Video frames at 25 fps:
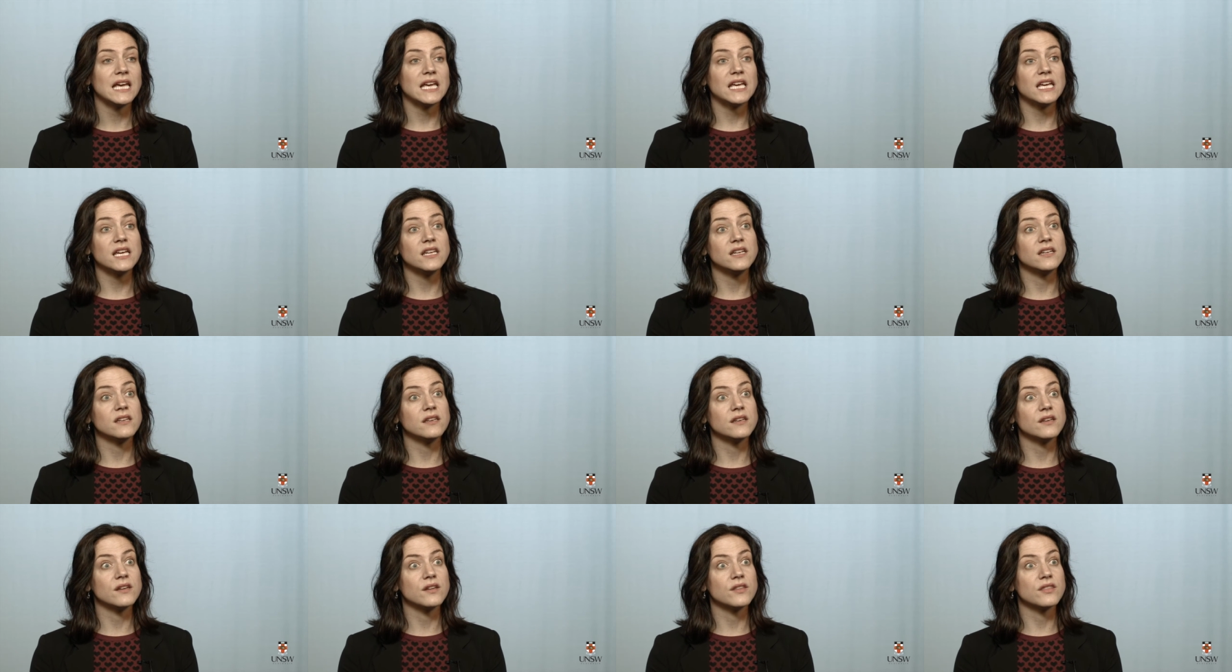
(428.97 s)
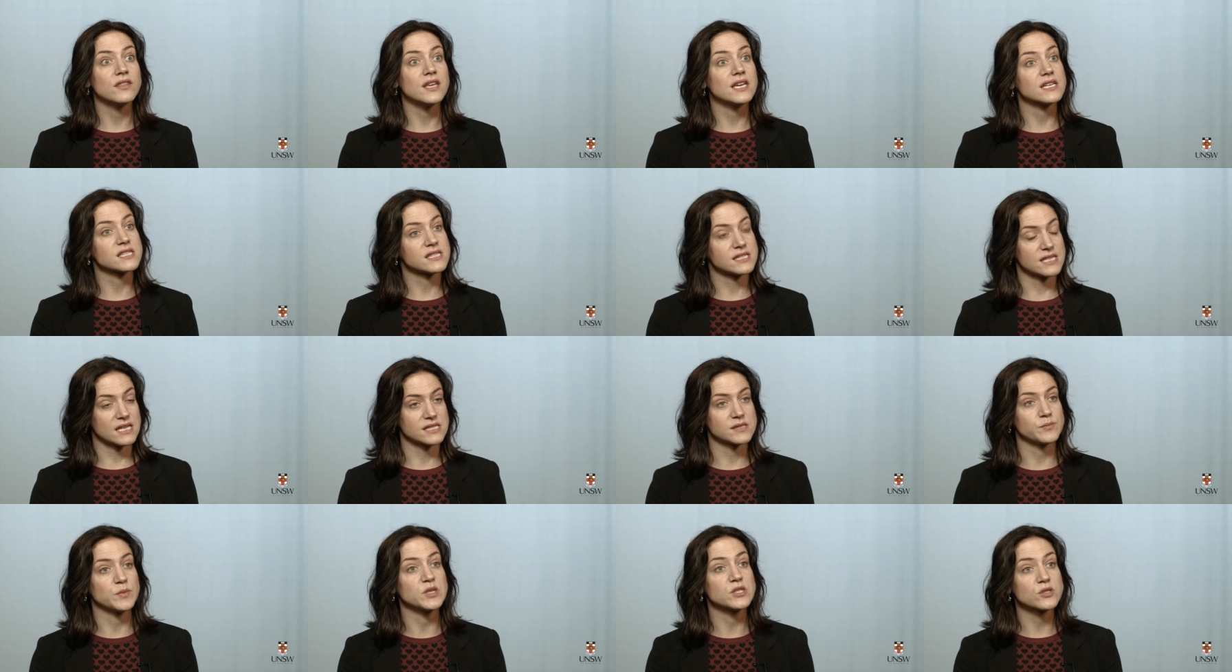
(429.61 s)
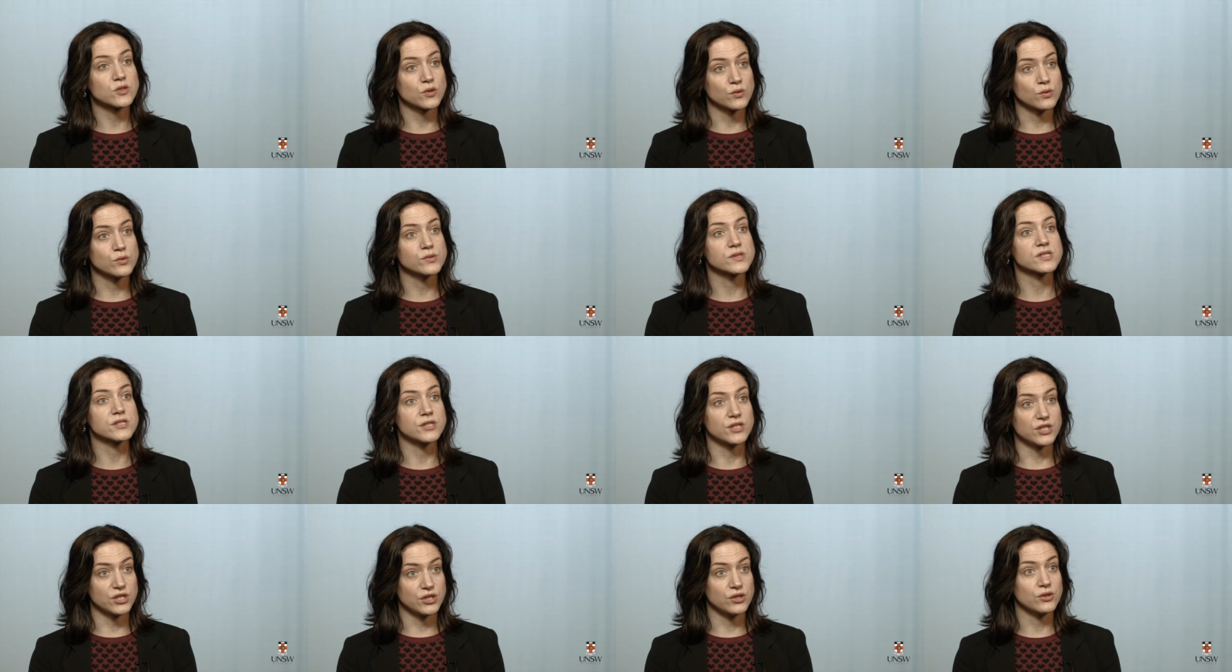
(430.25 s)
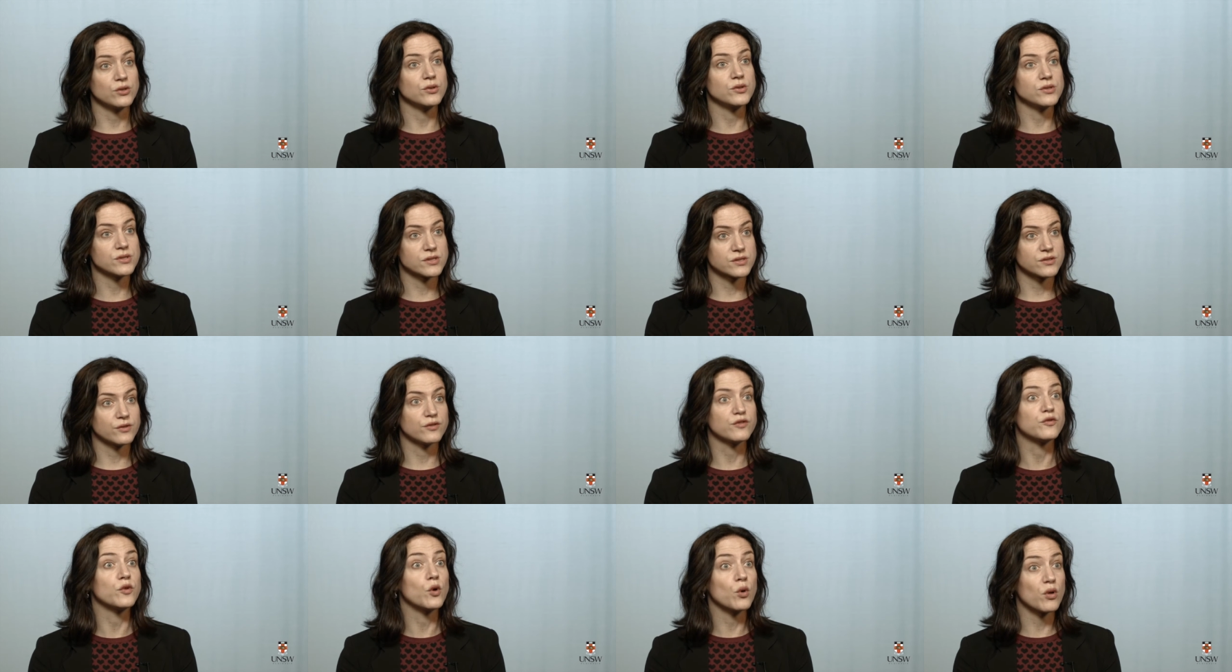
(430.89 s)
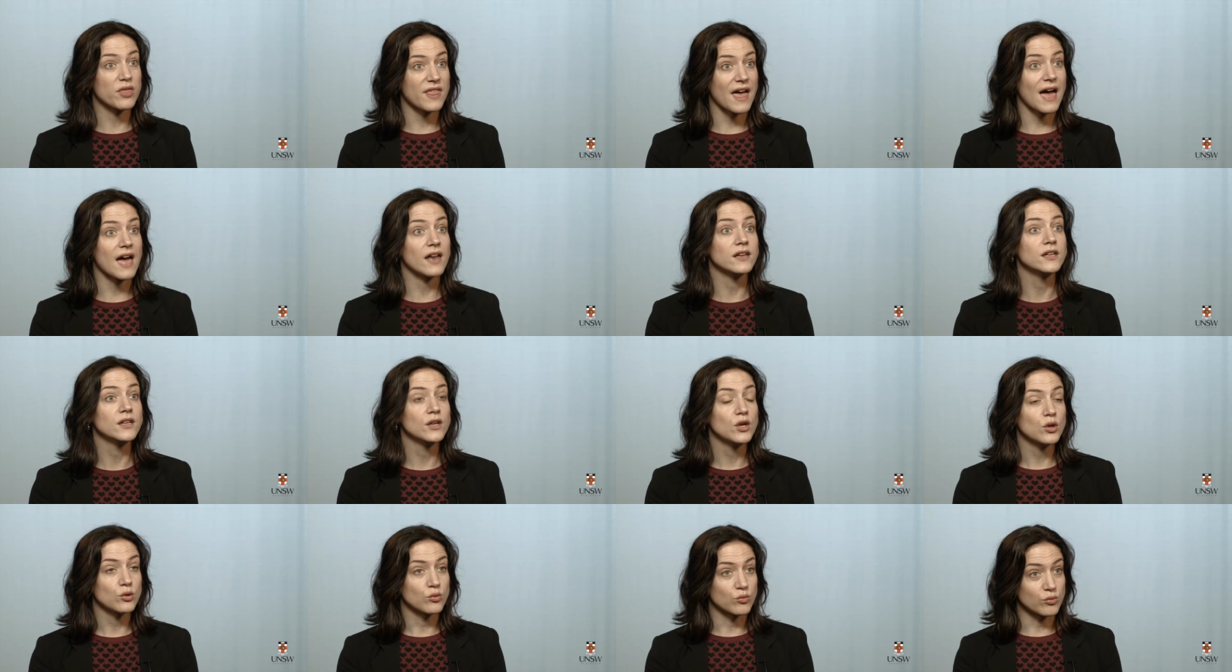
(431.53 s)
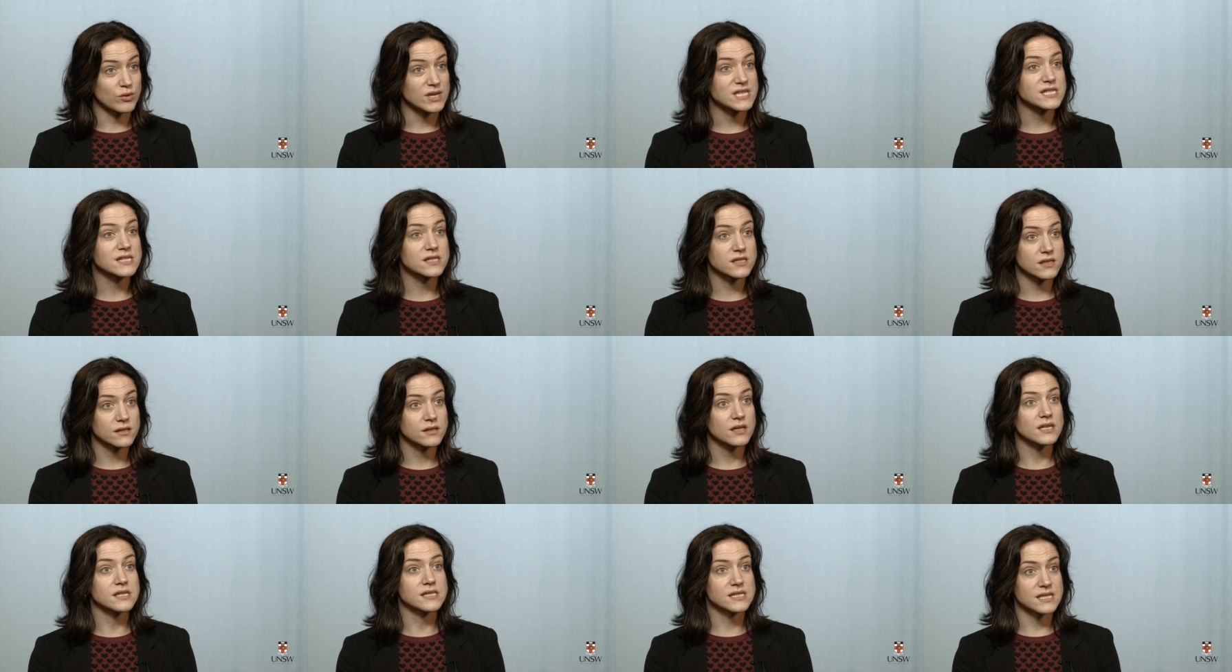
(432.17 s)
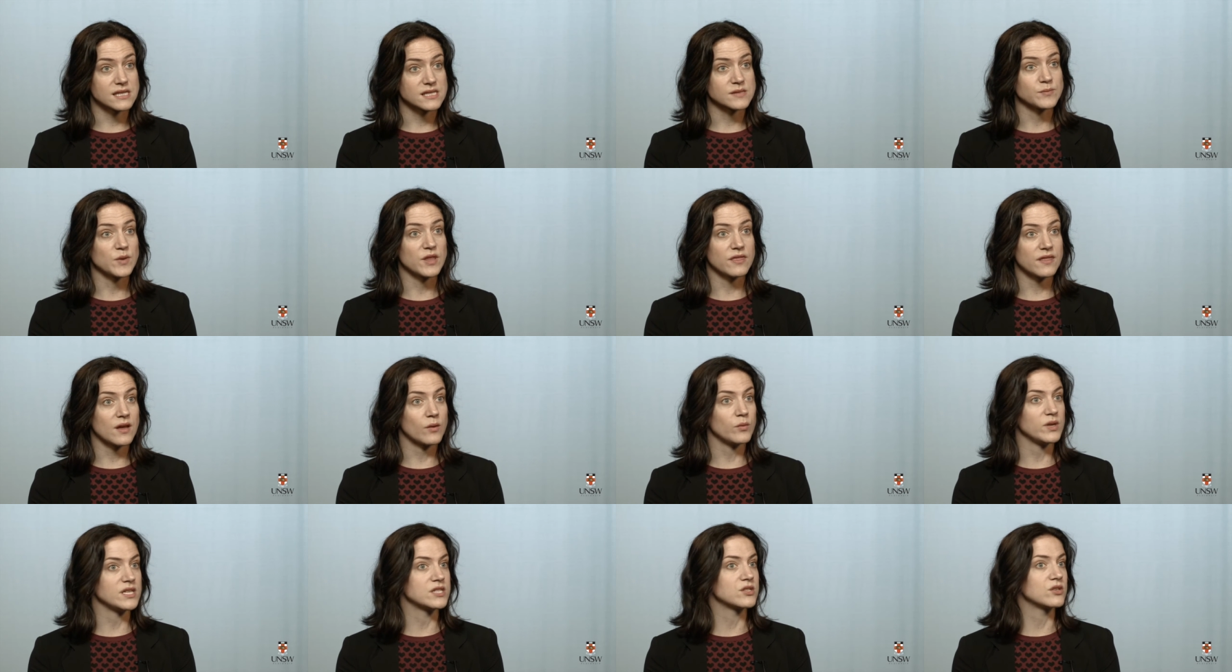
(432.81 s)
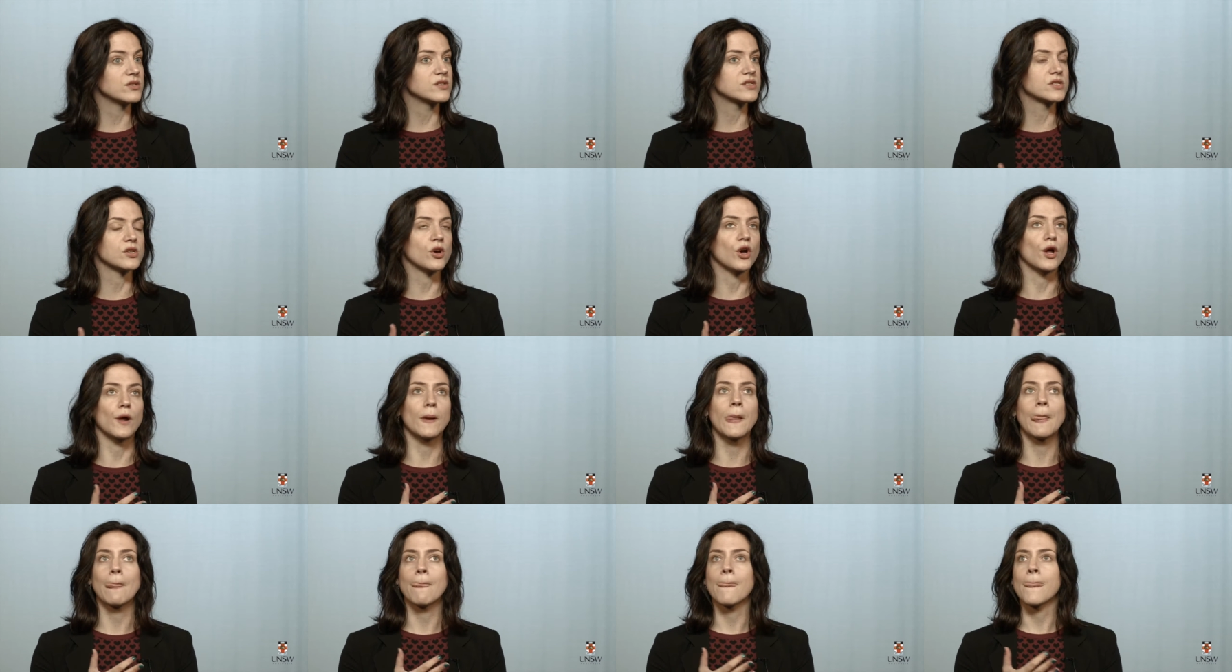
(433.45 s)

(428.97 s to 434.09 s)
in the assessment tools that are used for that risk assessment that we do. So